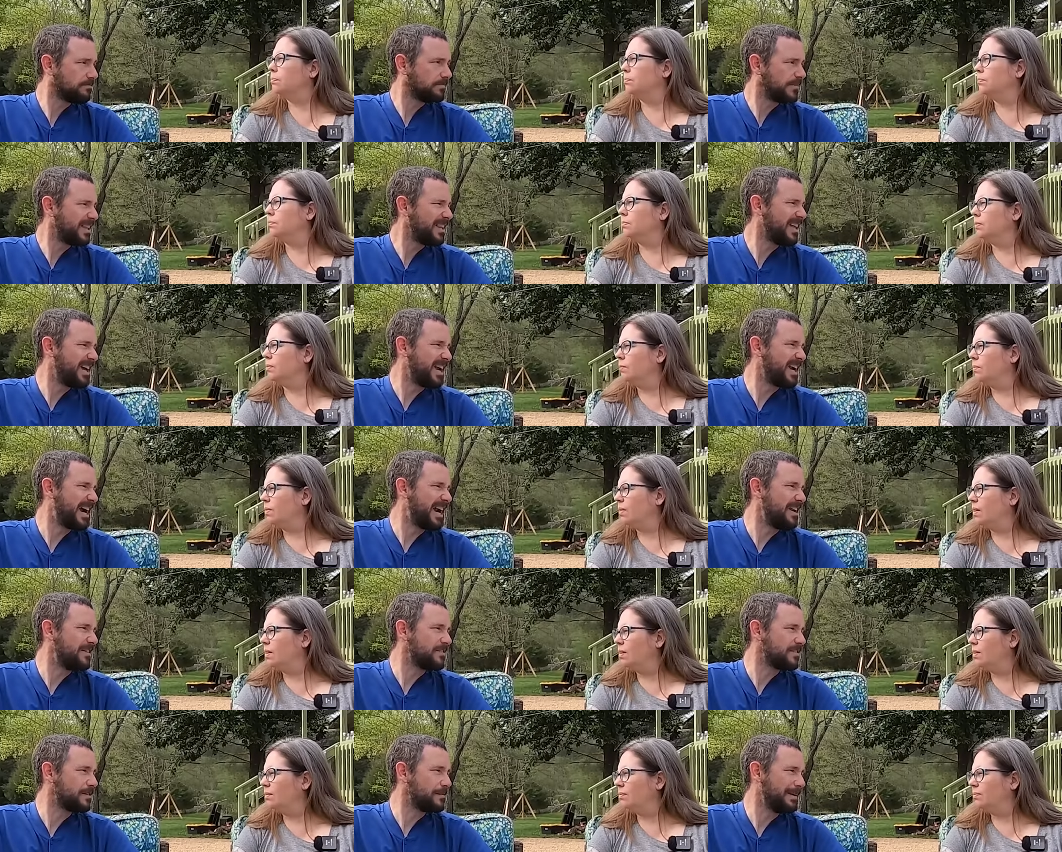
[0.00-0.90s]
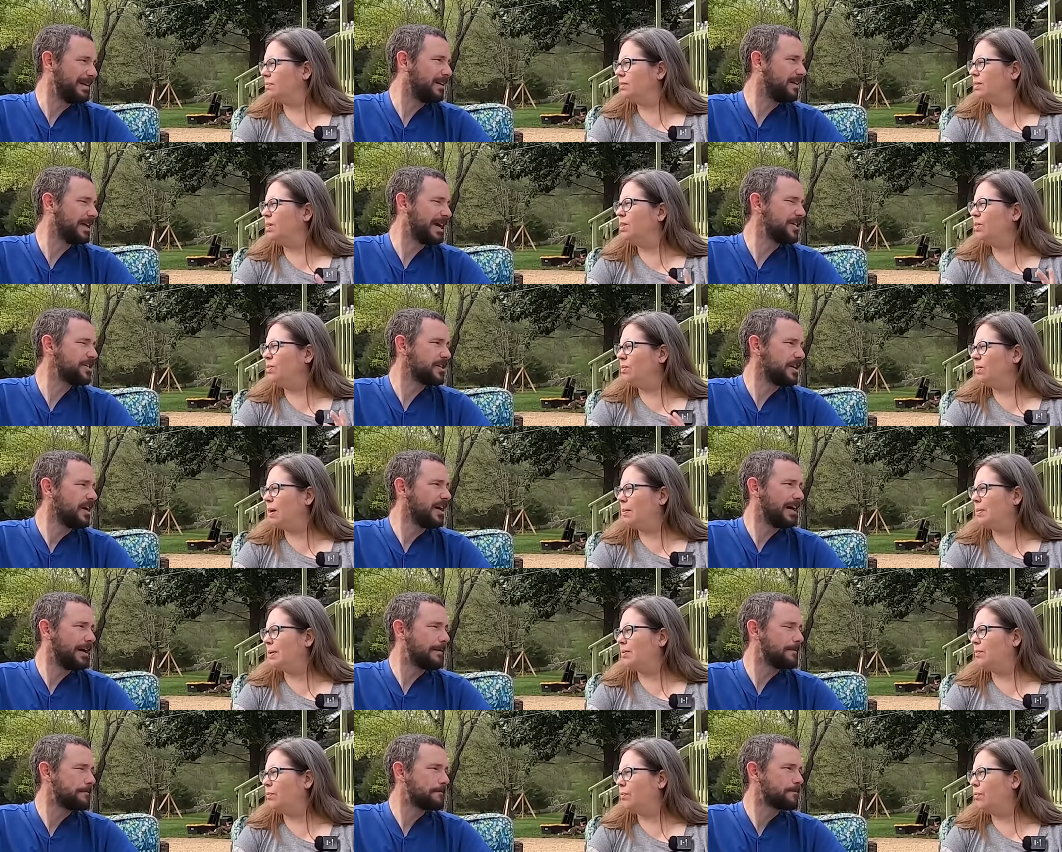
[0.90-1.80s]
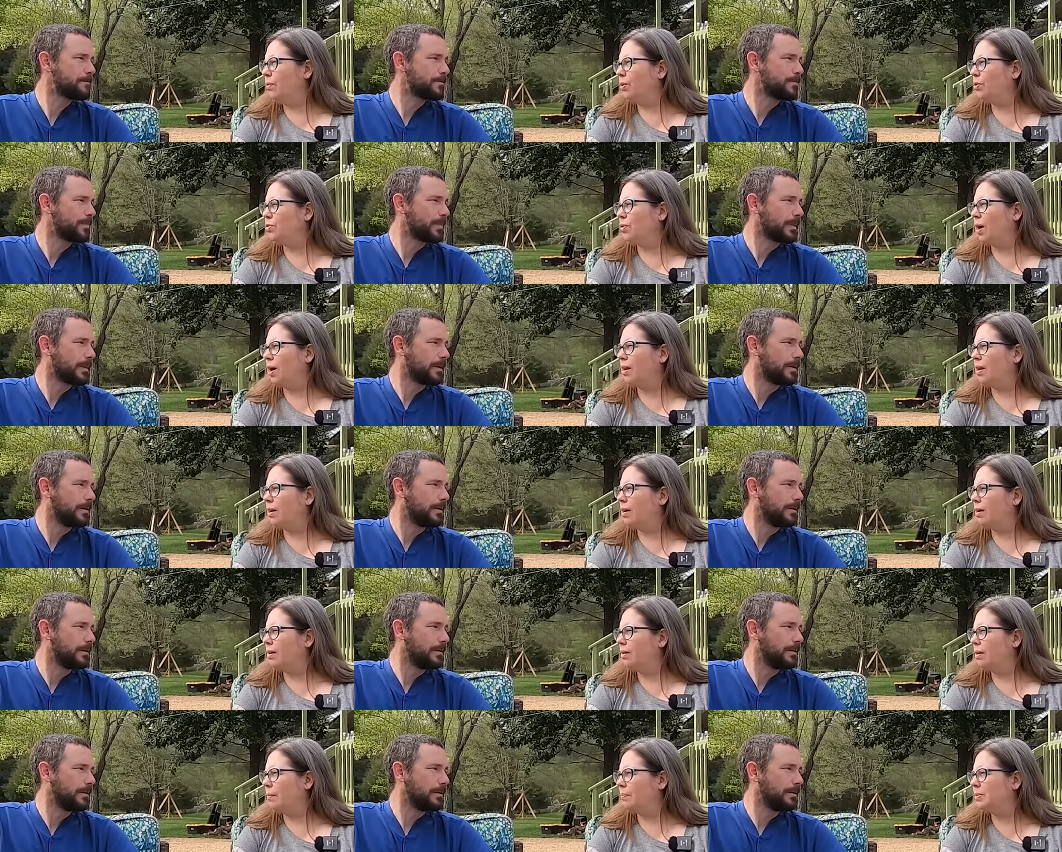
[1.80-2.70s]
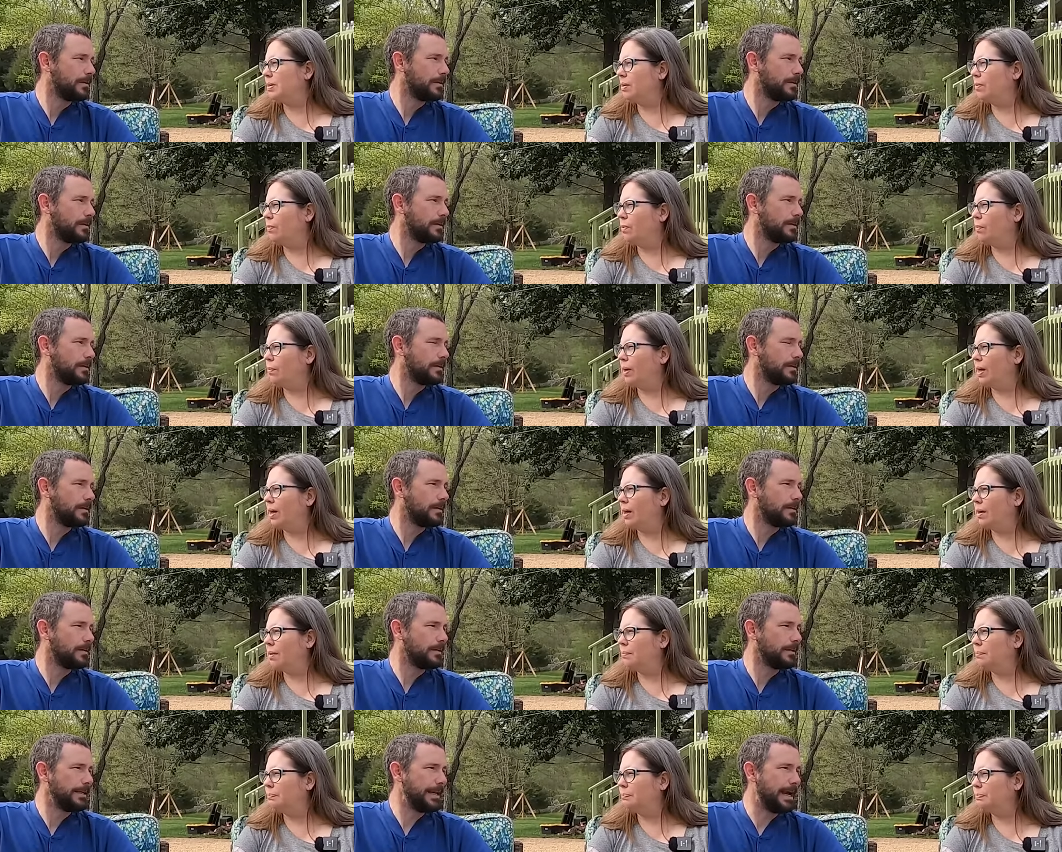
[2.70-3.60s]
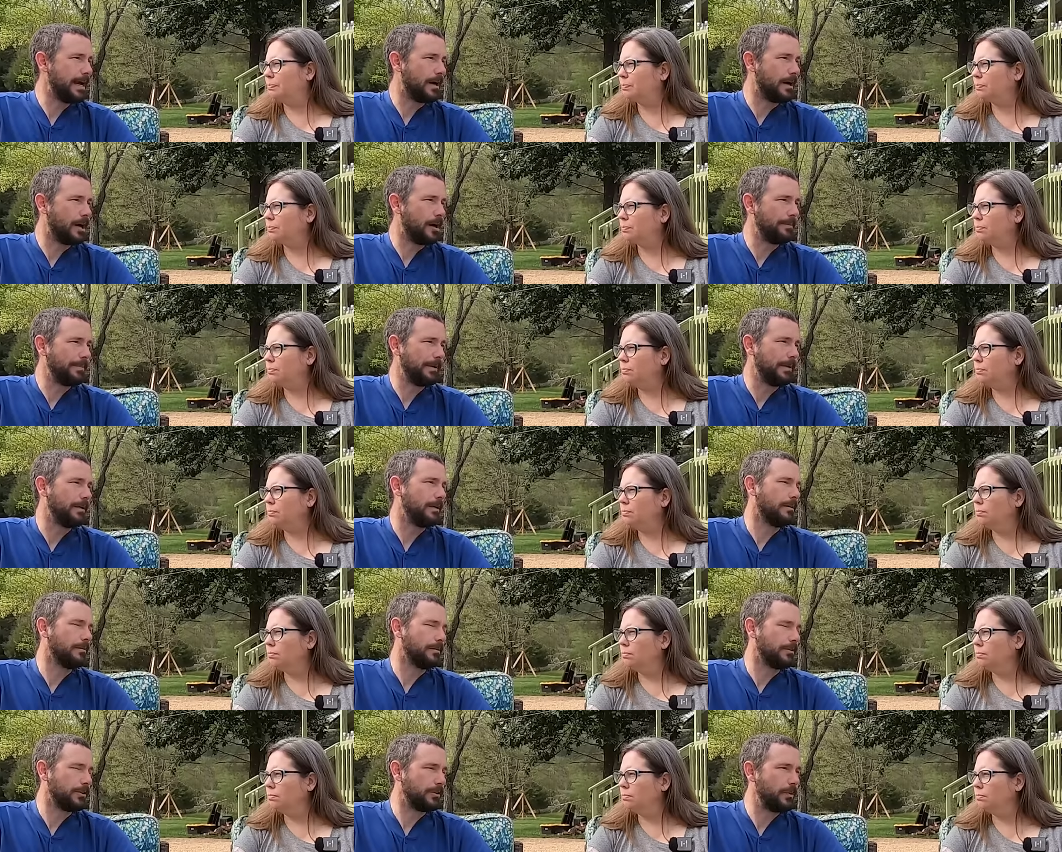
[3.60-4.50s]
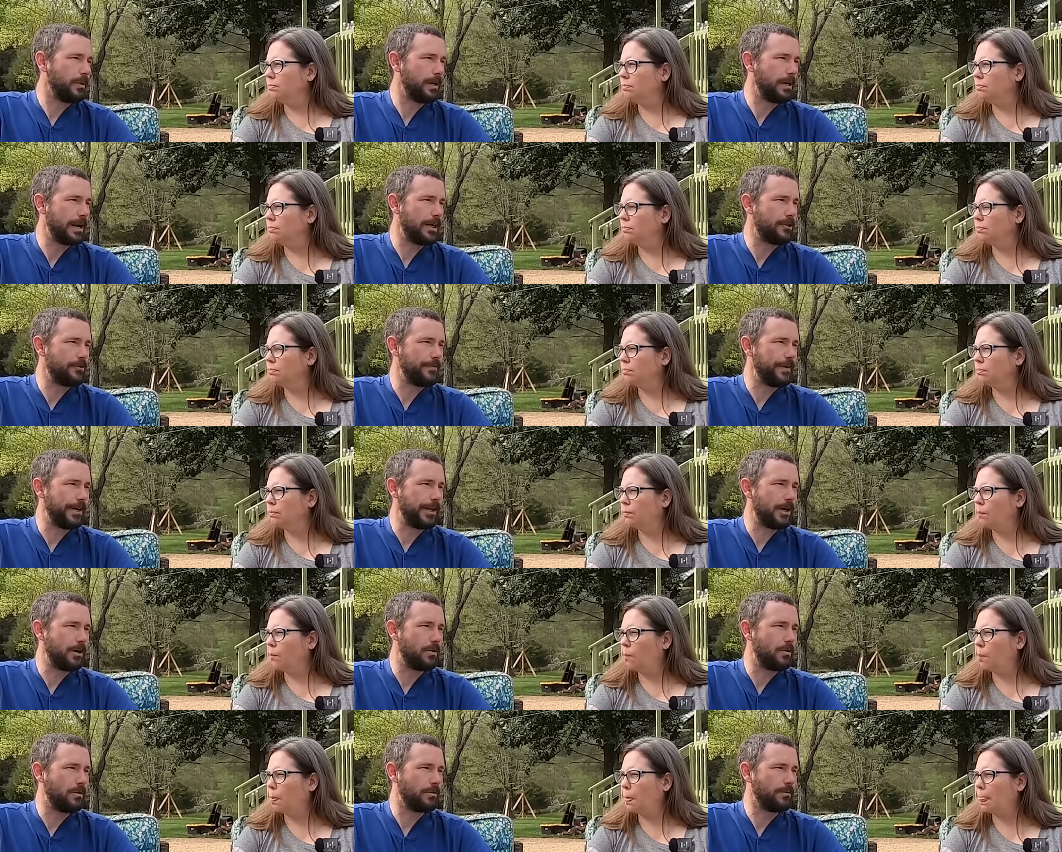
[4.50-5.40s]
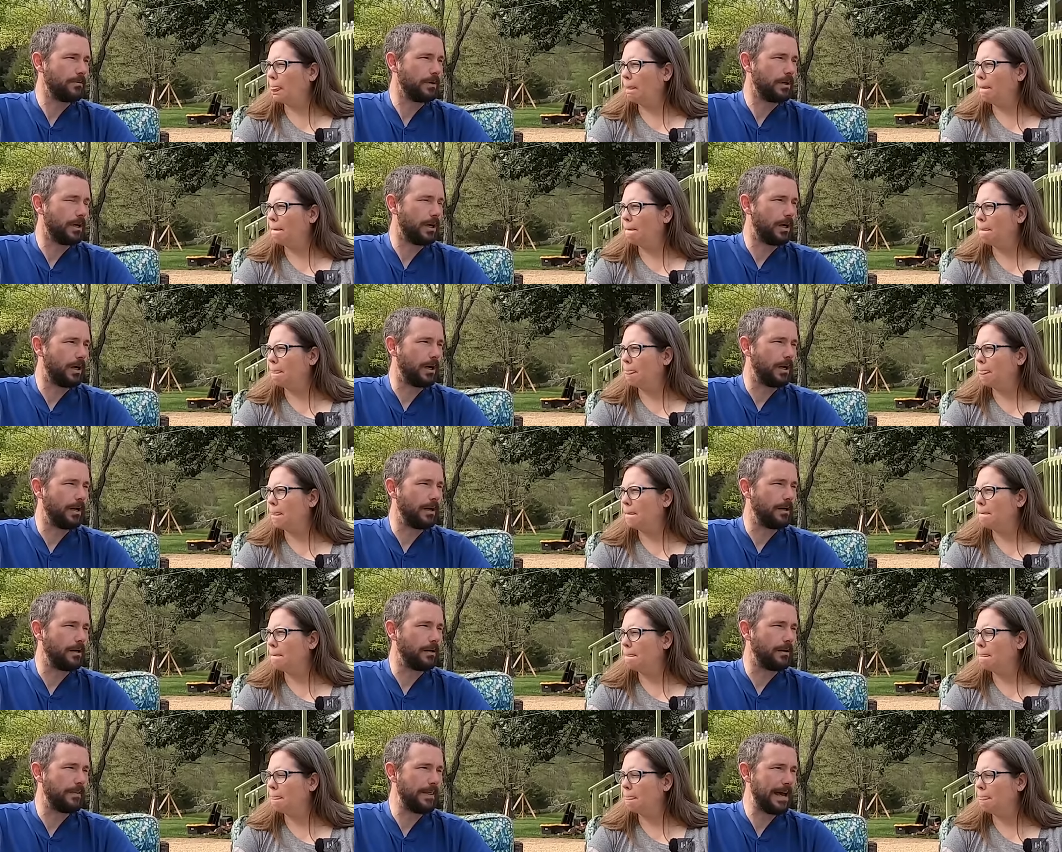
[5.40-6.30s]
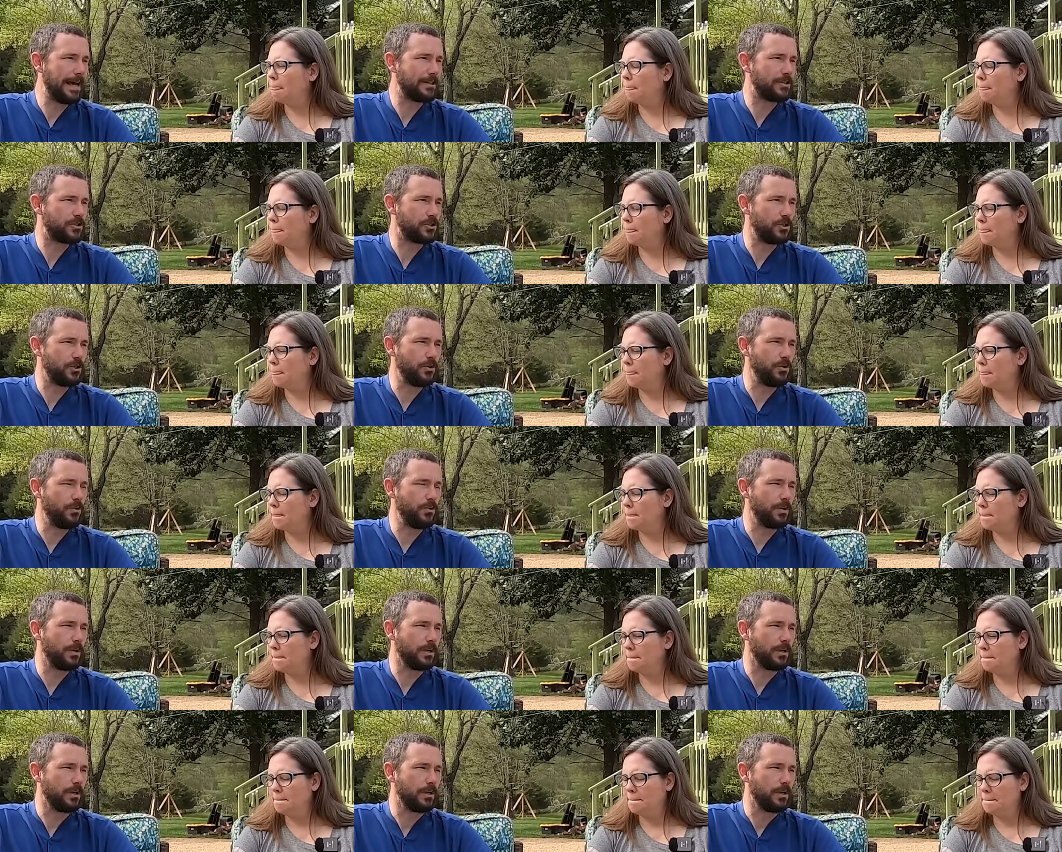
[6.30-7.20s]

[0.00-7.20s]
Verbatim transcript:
Speaker 1: I think I kind of,
Speaker 2: I mean, we try to update when we can.
Speaker 1: Yeah, I'll be doing another video on that soon.